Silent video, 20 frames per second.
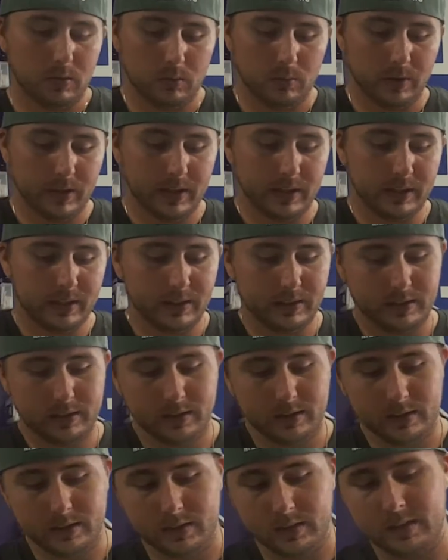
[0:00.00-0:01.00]
with
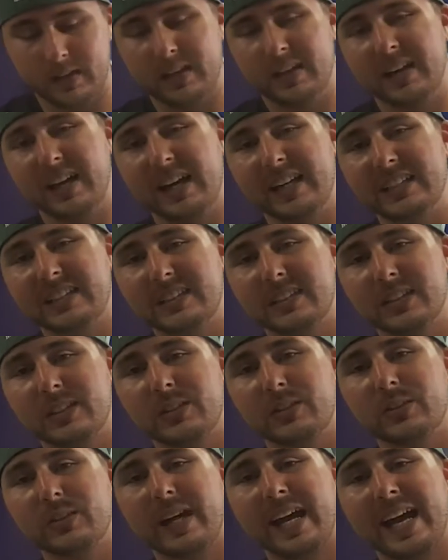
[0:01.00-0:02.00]
a nice
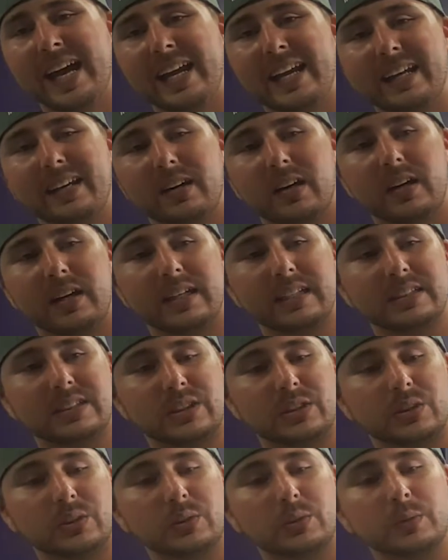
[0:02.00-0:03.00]
little addy on it
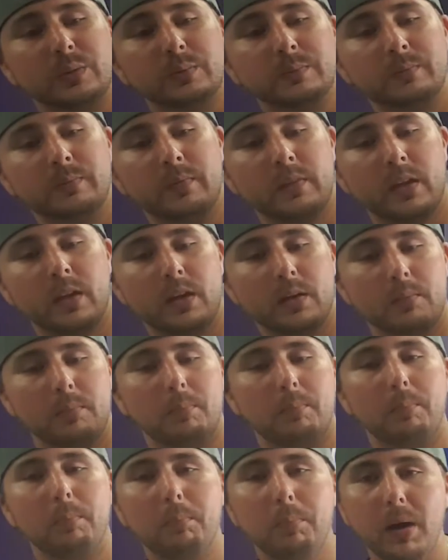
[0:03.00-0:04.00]
too.
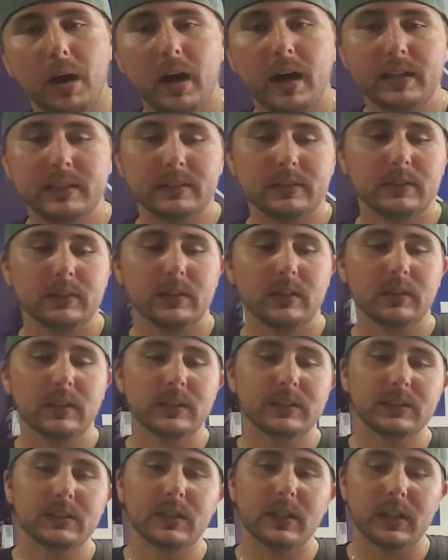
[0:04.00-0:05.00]
But
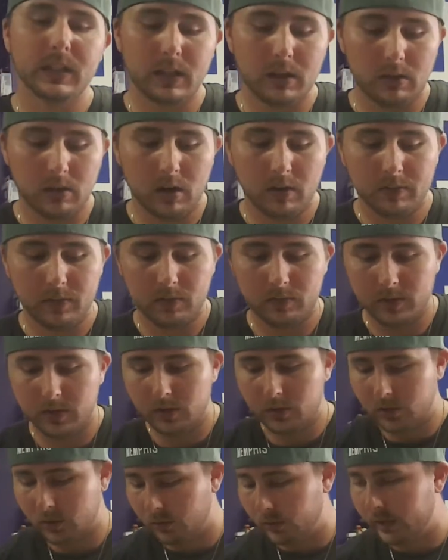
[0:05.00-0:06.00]
let's gonna go over
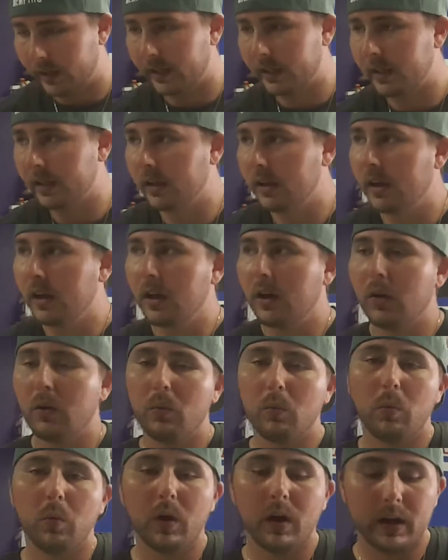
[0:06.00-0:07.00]
real quick
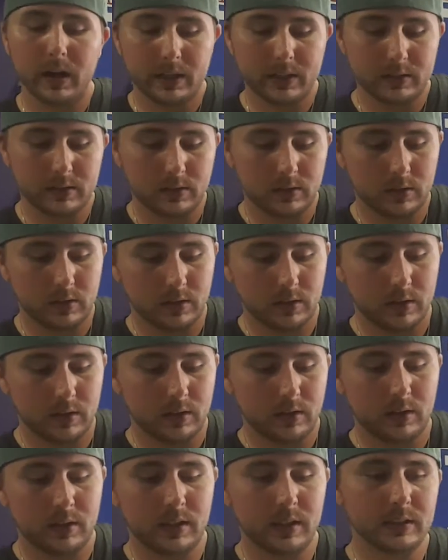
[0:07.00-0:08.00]
what
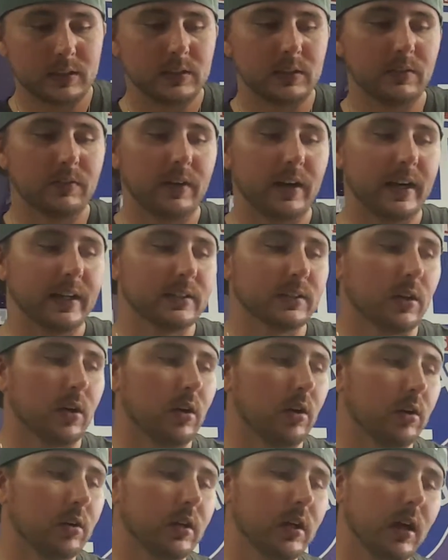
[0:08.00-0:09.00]
this device
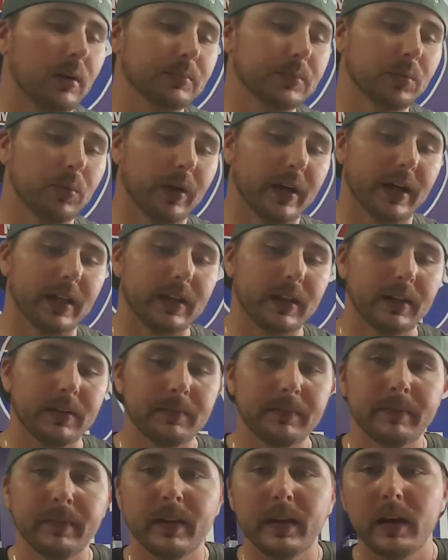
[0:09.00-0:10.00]
all comes with.
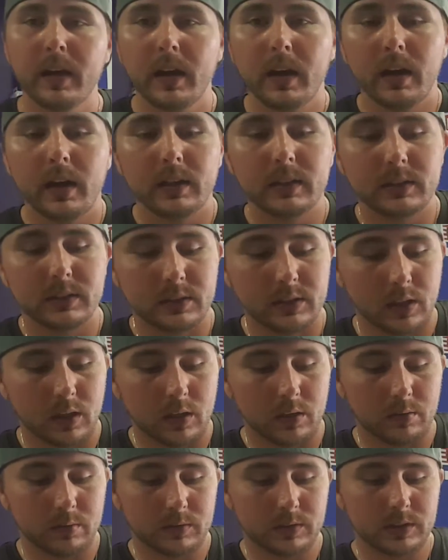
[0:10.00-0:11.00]

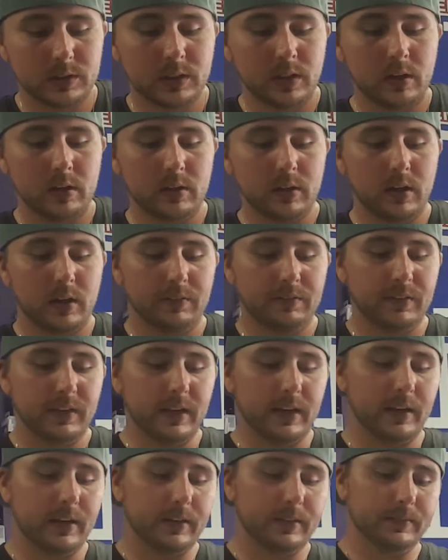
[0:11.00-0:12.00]
So starting off
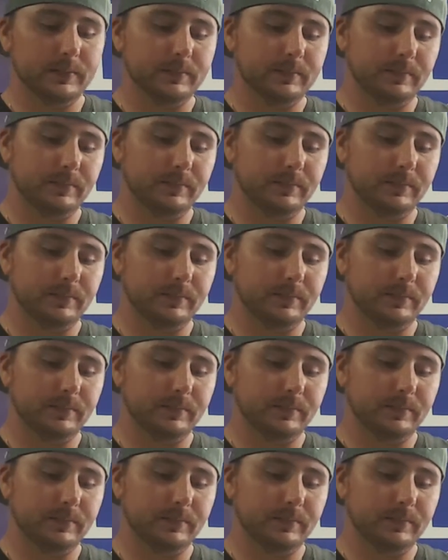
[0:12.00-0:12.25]
there,